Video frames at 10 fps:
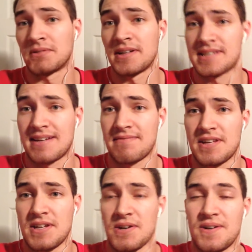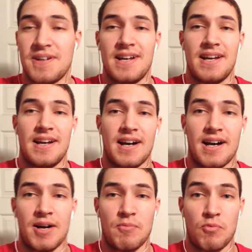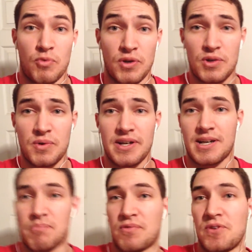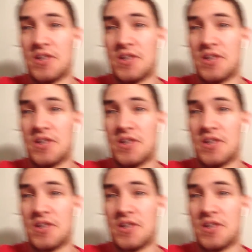runs out of video. Real quick, before